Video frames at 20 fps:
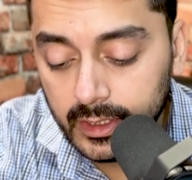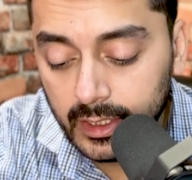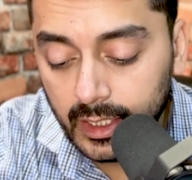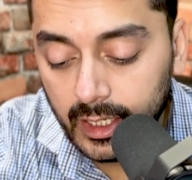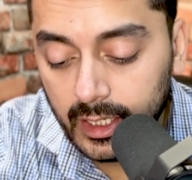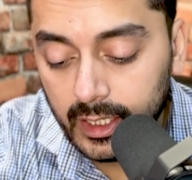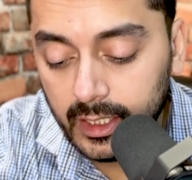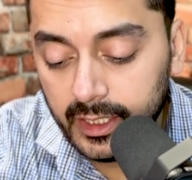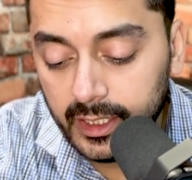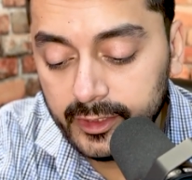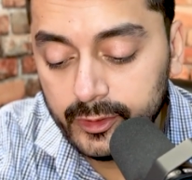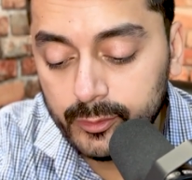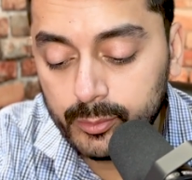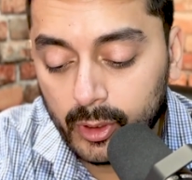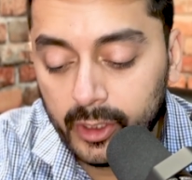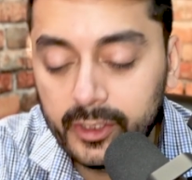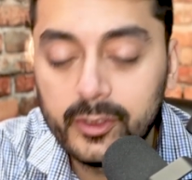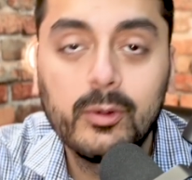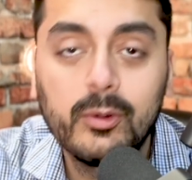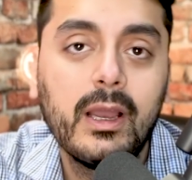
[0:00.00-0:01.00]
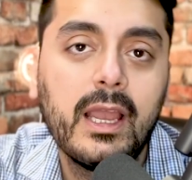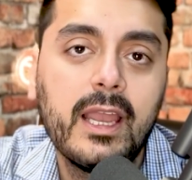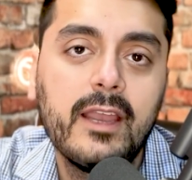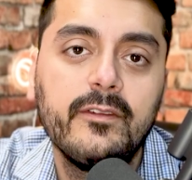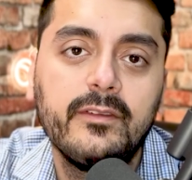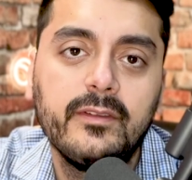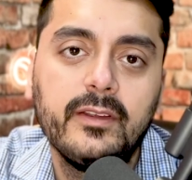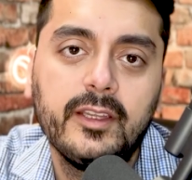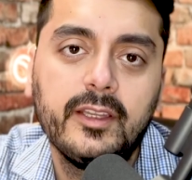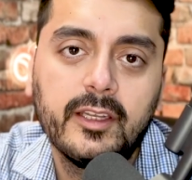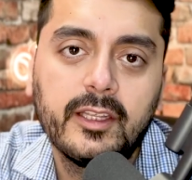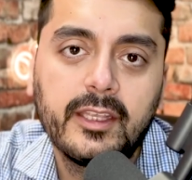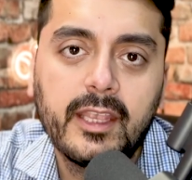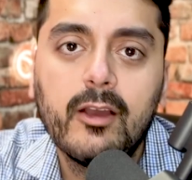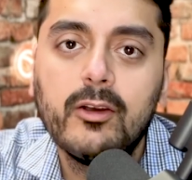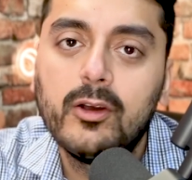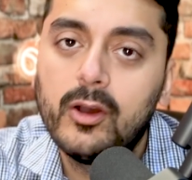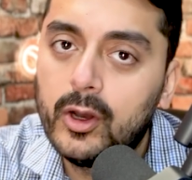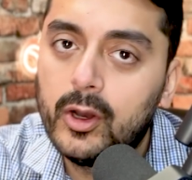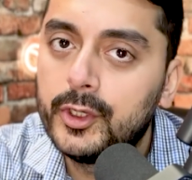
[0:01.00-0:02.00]
And you probably don't have an
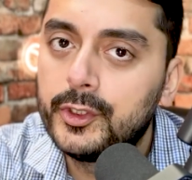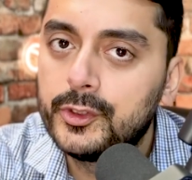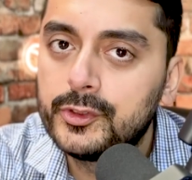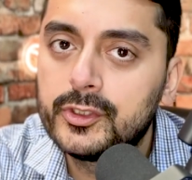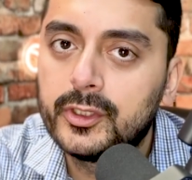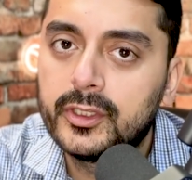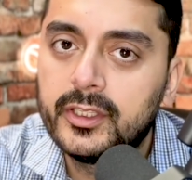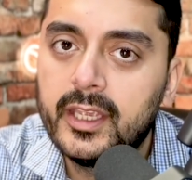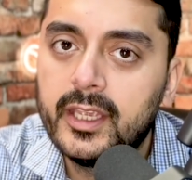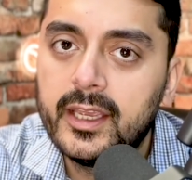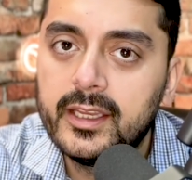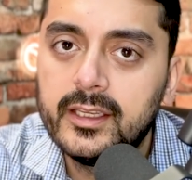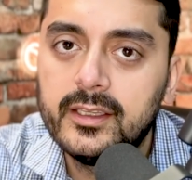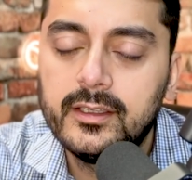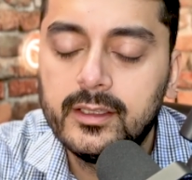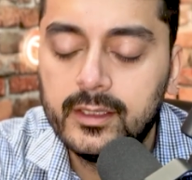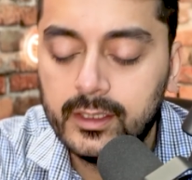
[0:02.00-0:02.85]
account on Nusuk yet.